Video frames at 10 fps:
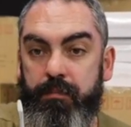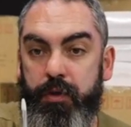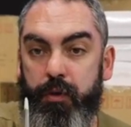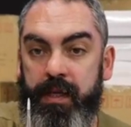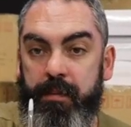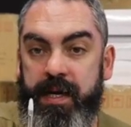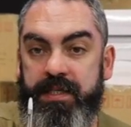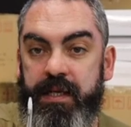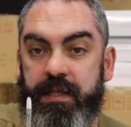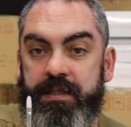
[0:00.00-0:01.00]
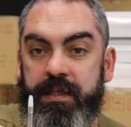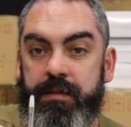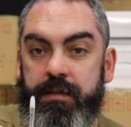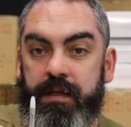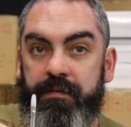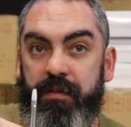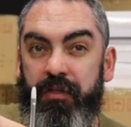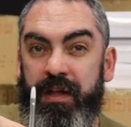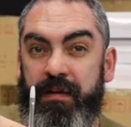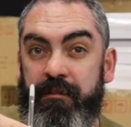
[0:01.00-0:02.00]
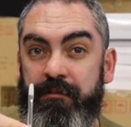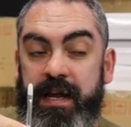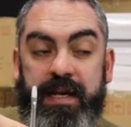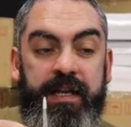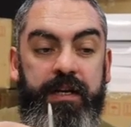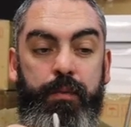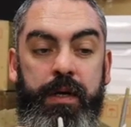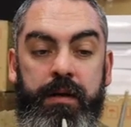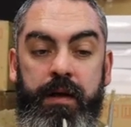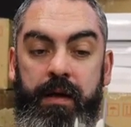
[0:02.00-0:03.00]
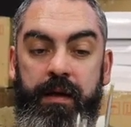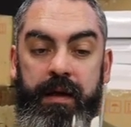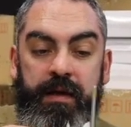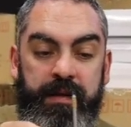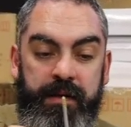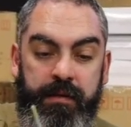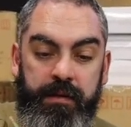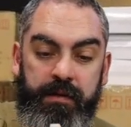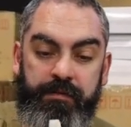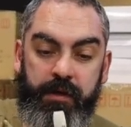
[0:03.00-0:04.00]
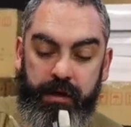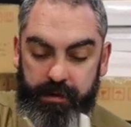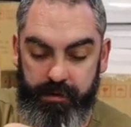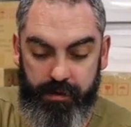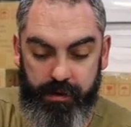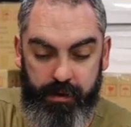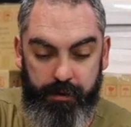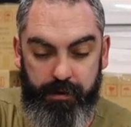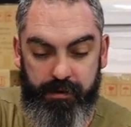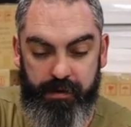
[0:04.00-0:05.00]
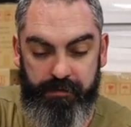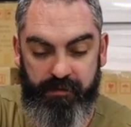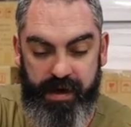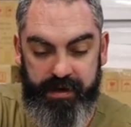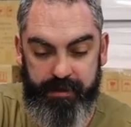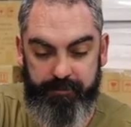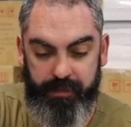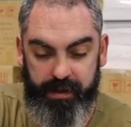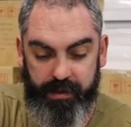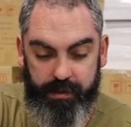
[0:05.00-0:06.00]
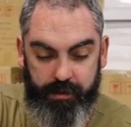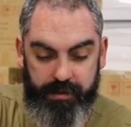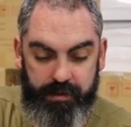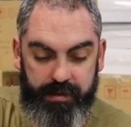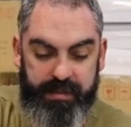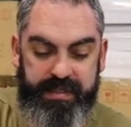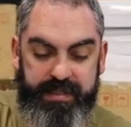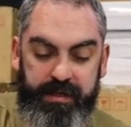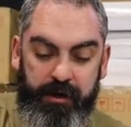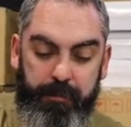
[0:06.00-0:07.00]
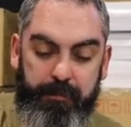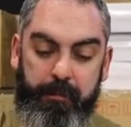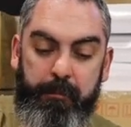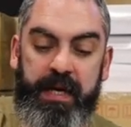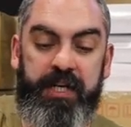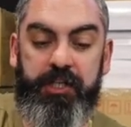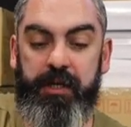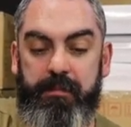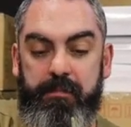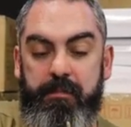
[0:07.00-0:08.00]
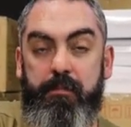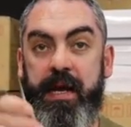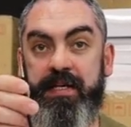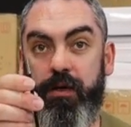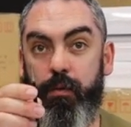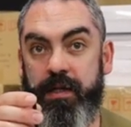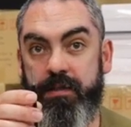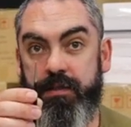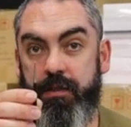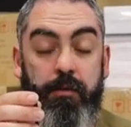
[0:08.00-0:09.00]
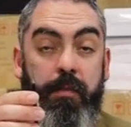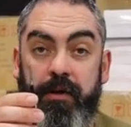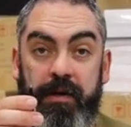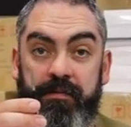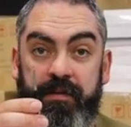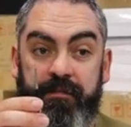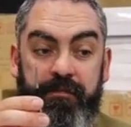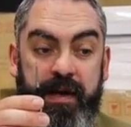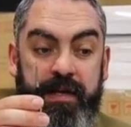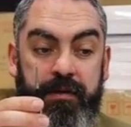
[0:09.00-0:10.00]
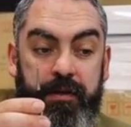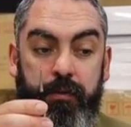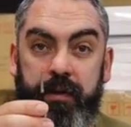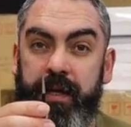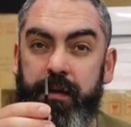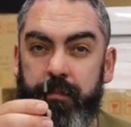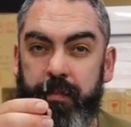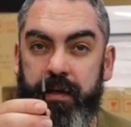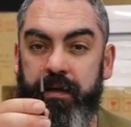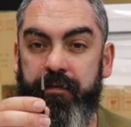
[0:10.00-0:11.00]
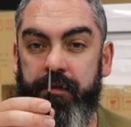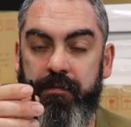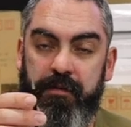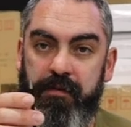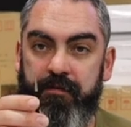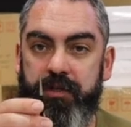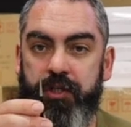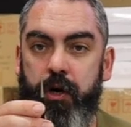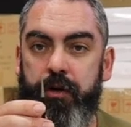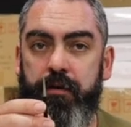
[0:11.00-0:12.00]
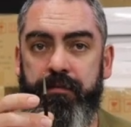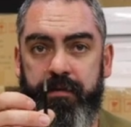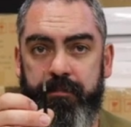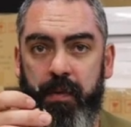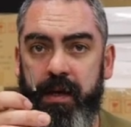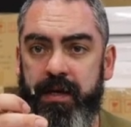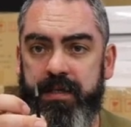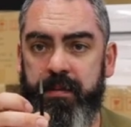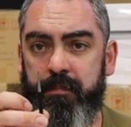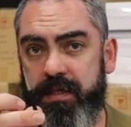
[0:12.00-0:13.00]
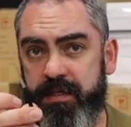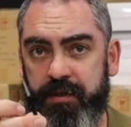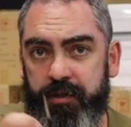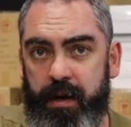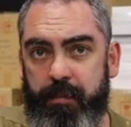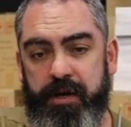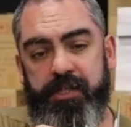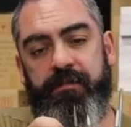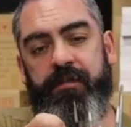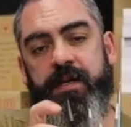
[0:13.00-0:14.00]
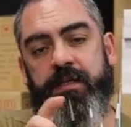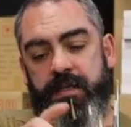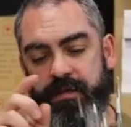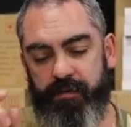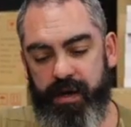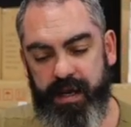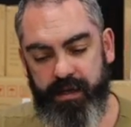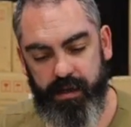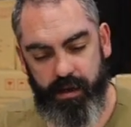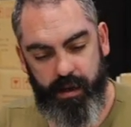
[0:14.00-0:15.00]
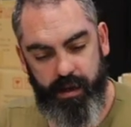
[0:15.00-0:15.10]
doing your base colours in, kind of a thin flat headed one, and then you've got, you know, your finer, you know, miniature painting ones you might not even find you'll need, but if you've just gone over some bits in the dry brushing phase, these are very handy.